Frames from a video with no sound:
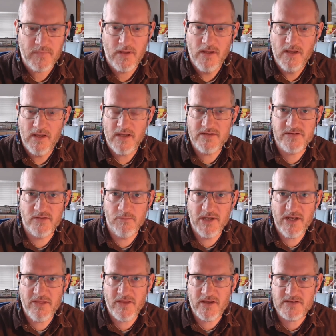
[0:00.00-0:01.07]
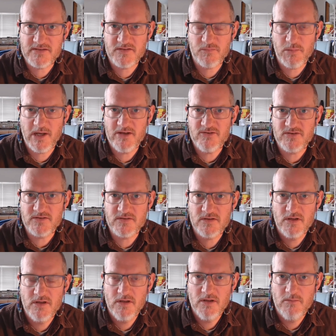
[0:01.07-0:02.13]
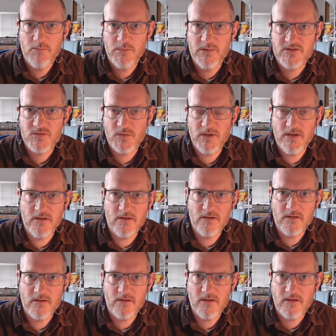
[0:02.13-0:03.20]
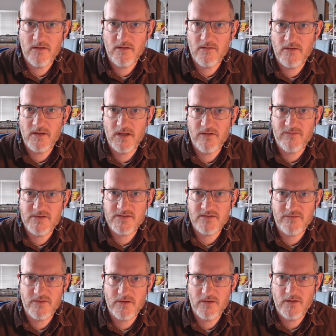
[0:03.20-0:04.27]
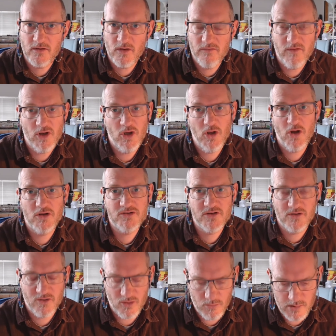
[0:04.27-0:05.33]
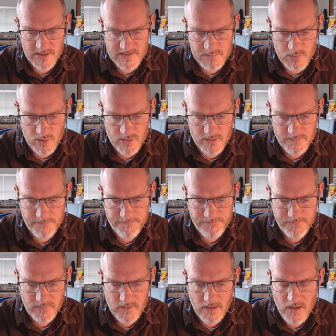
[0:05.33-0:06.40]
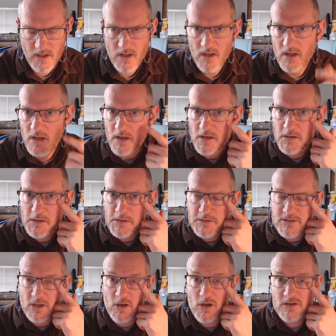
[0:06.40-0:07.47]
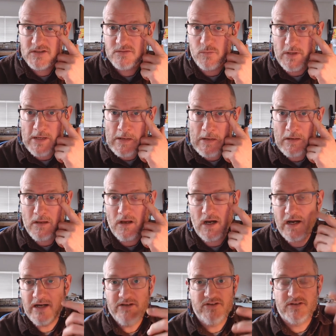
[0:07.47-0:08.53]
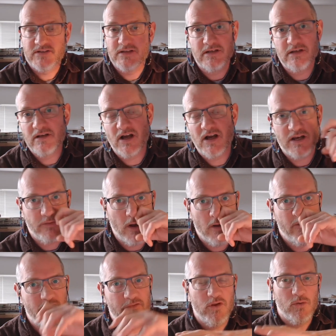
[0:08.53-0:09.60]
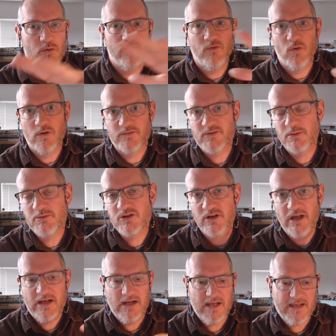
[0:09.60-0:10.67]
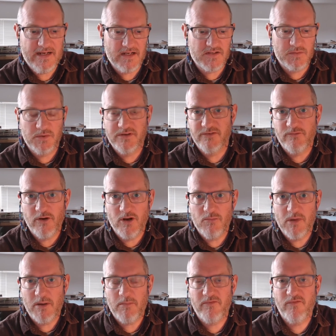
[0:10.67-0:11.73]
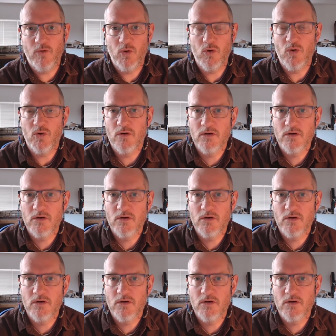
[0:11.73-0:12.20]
into the many thousands of pages between the covers of a large and complex book. So last week I just did a kind of overview of all of Scripture and laid out a bit of a roadmap for